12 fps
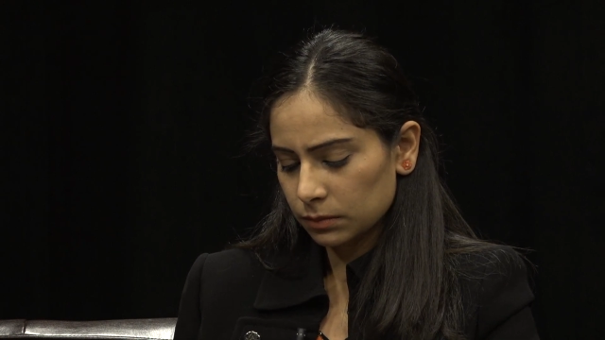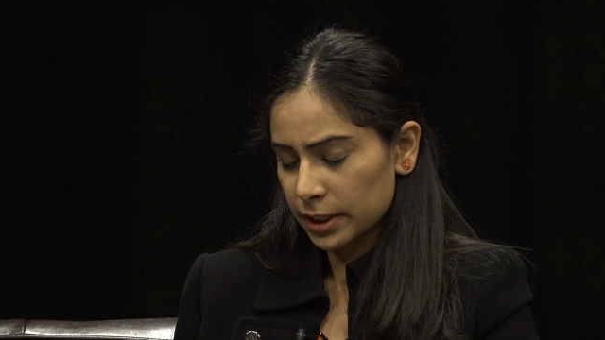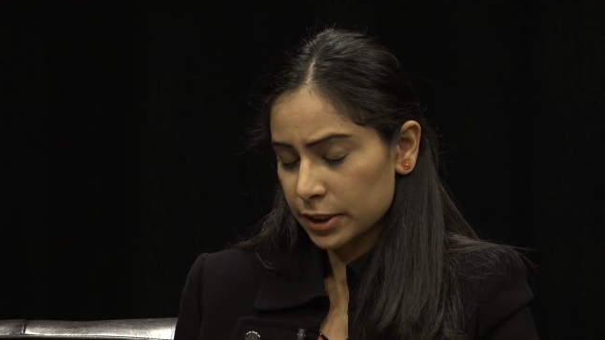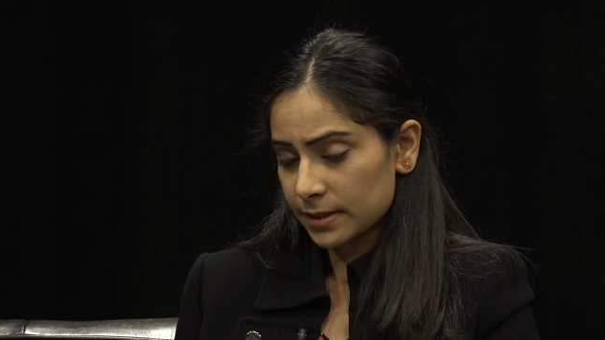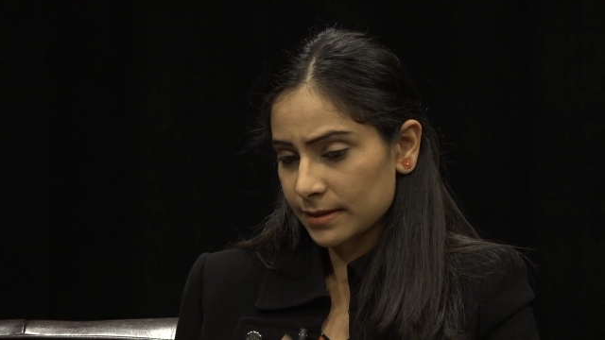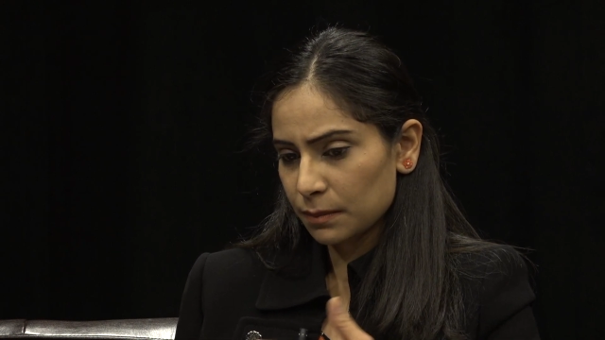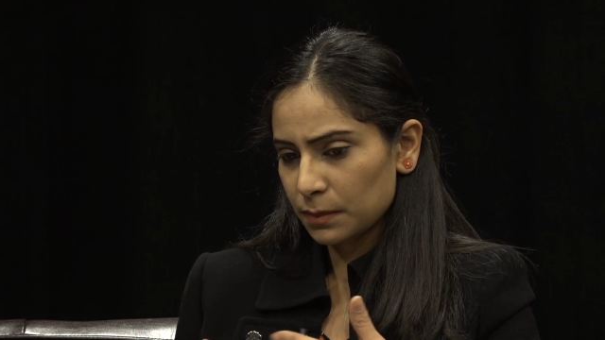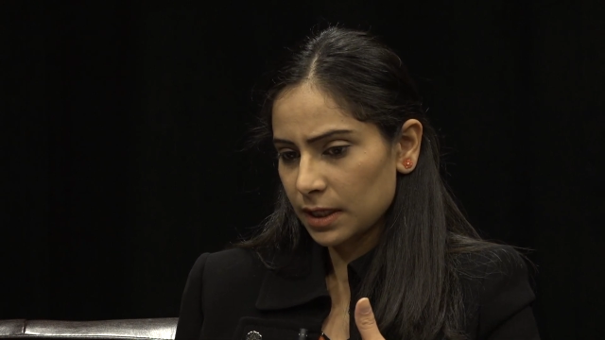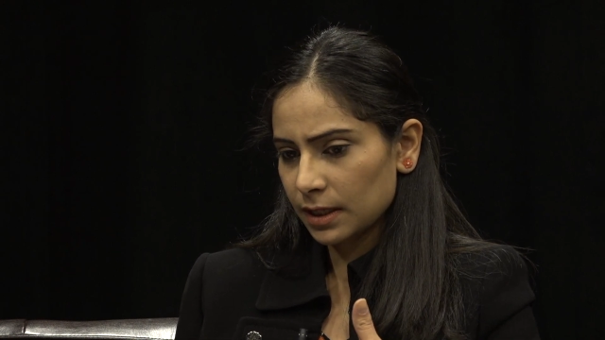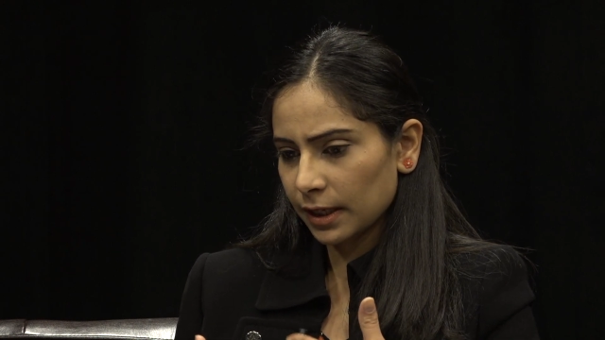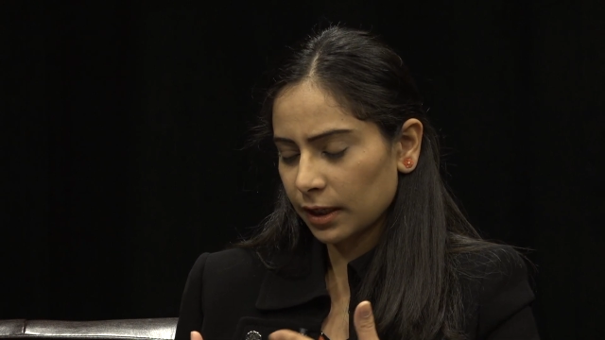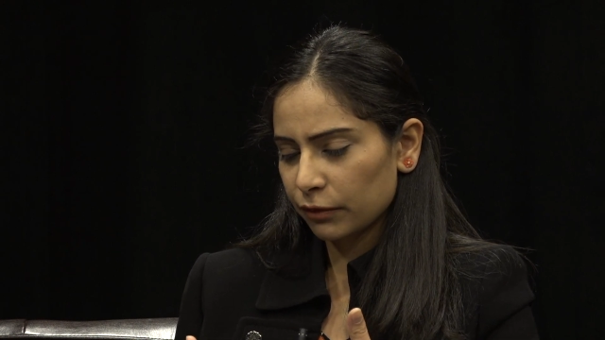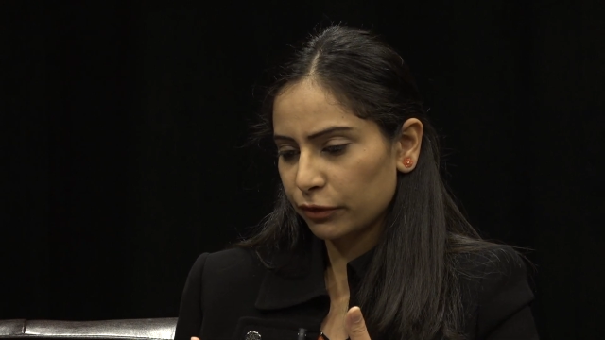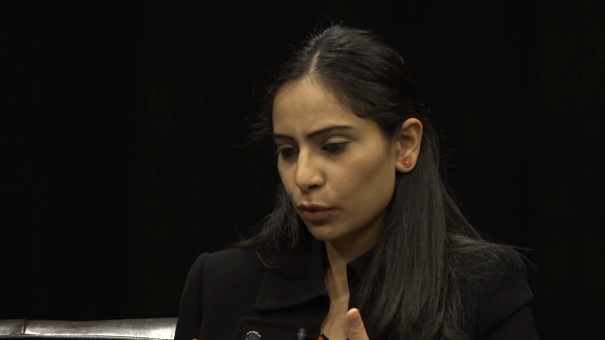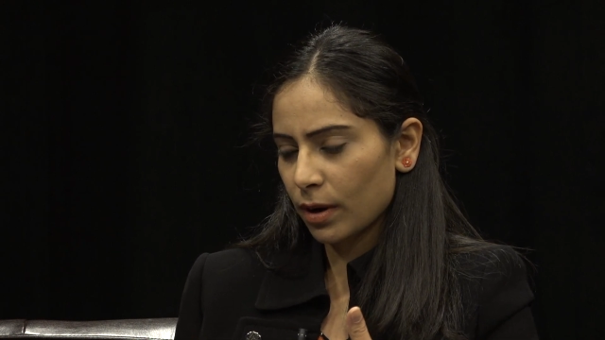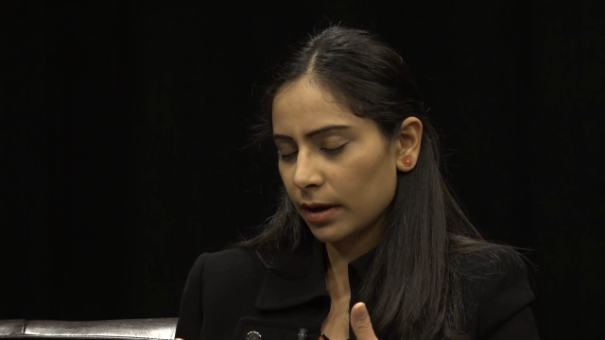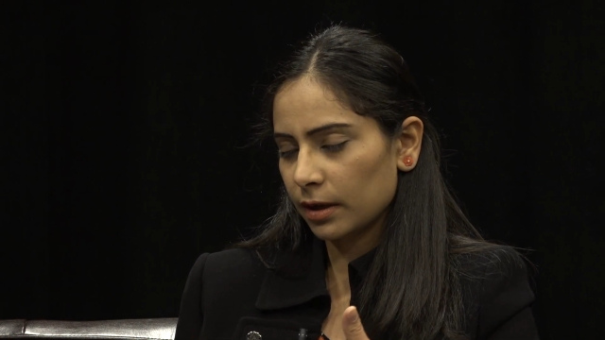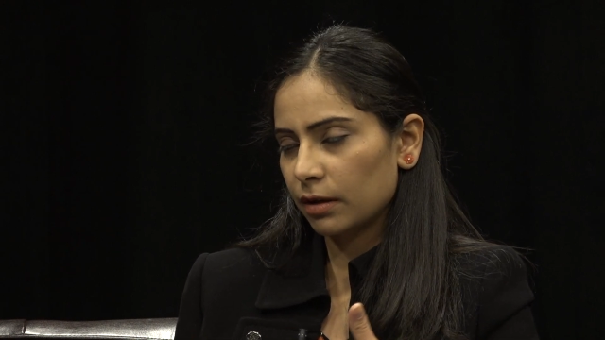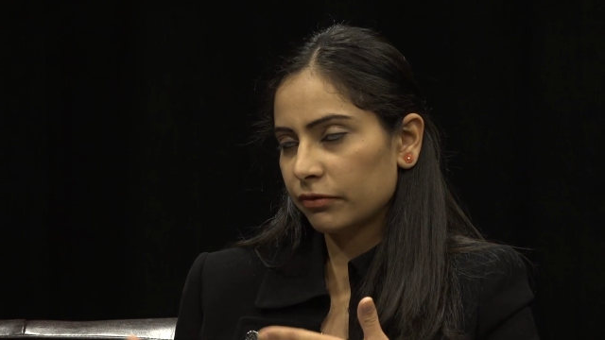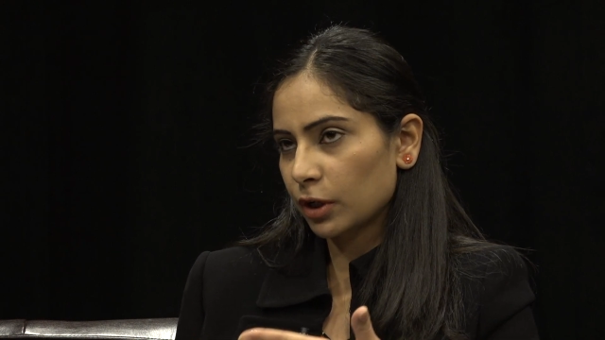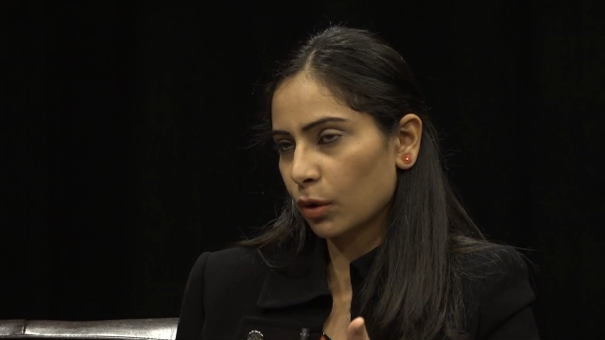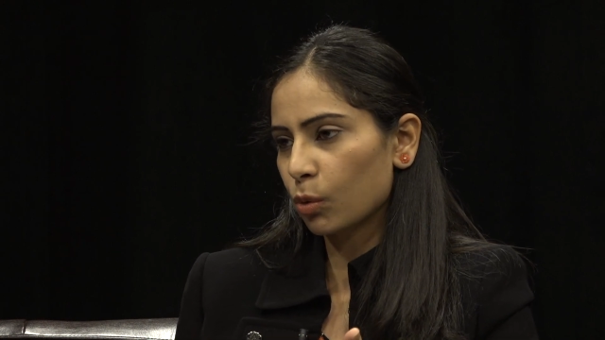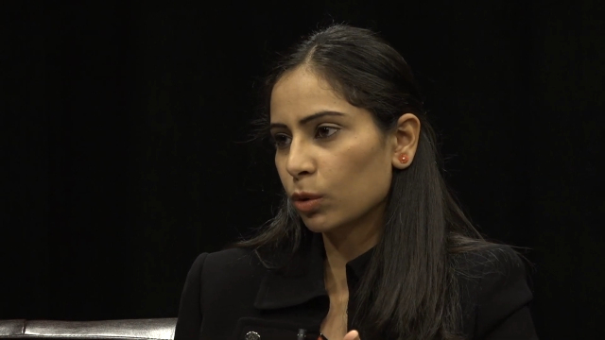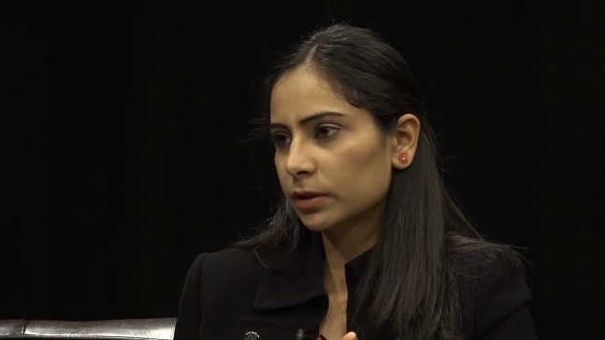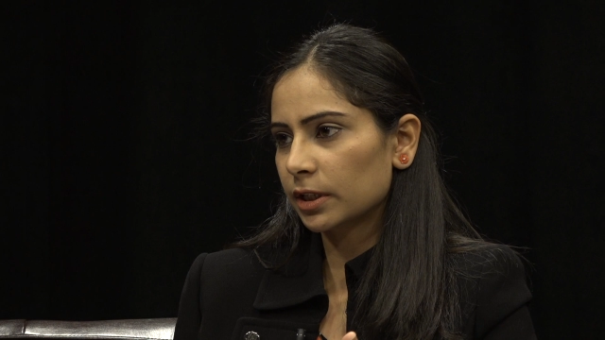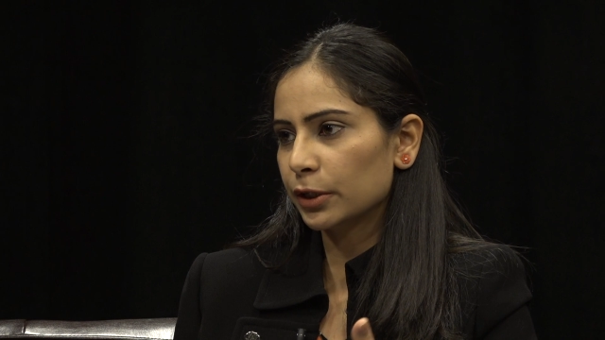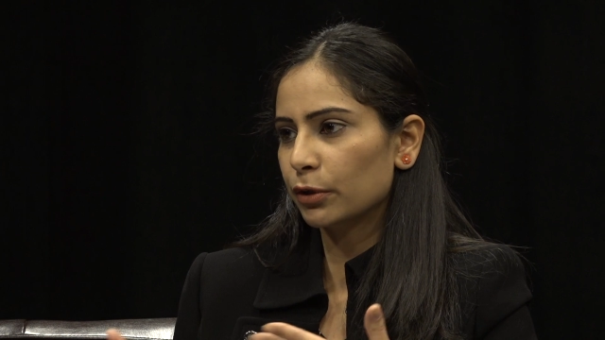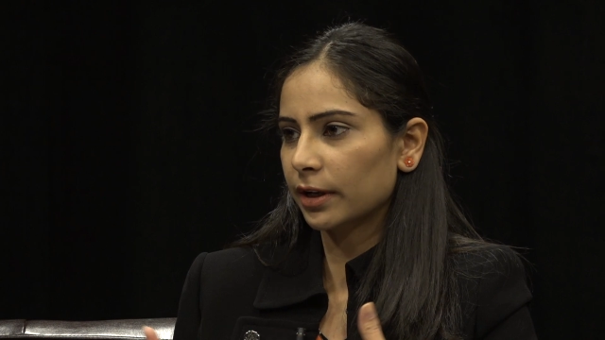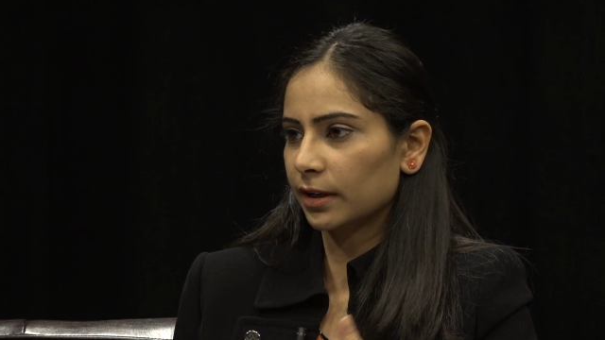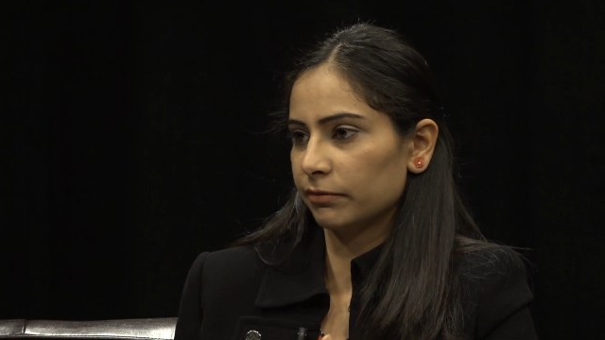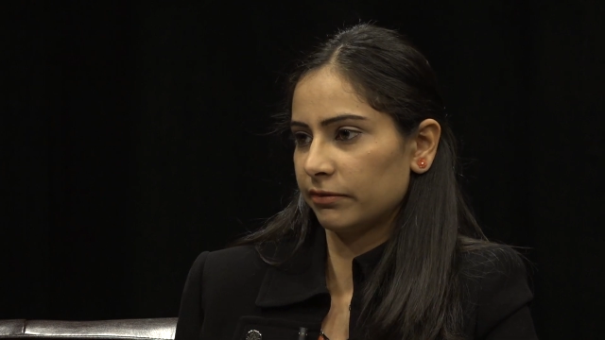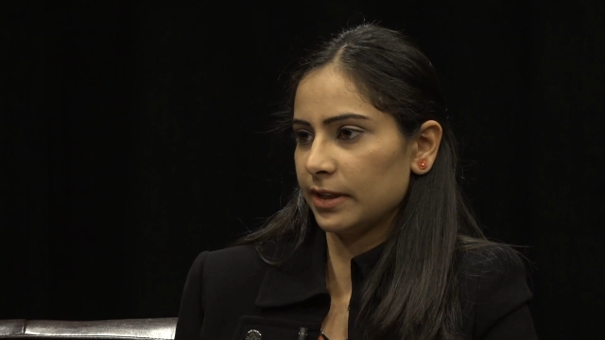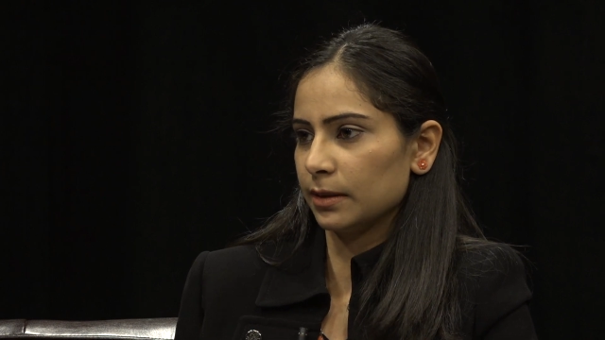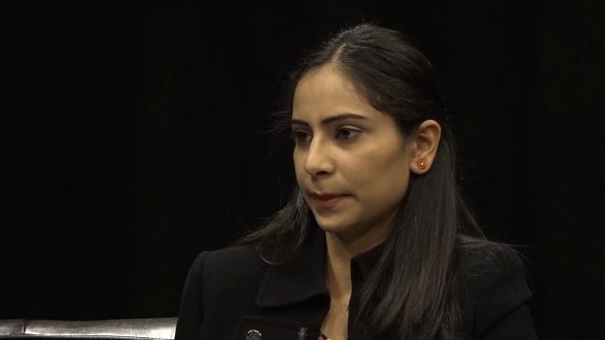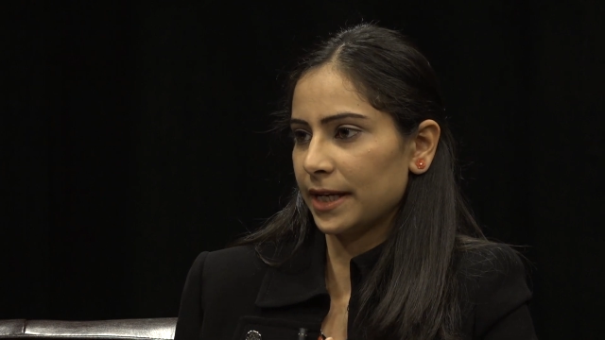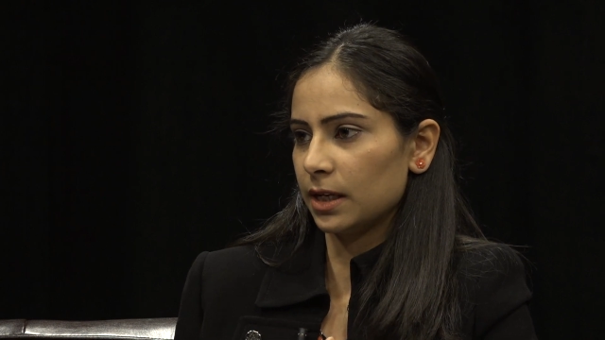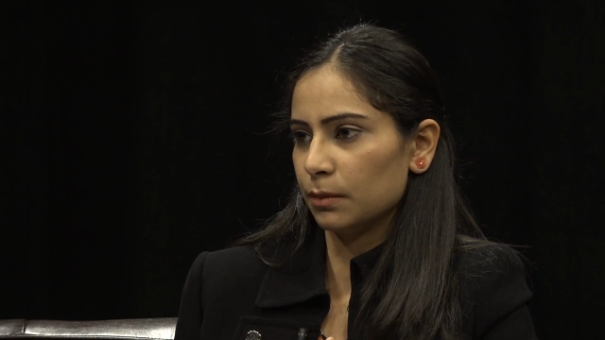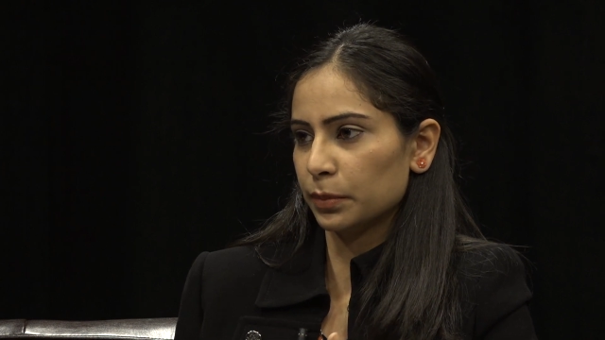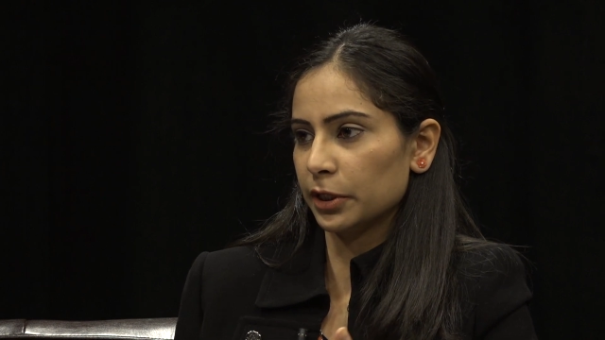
It doesn't mean like if you're older you're gonna feel pain,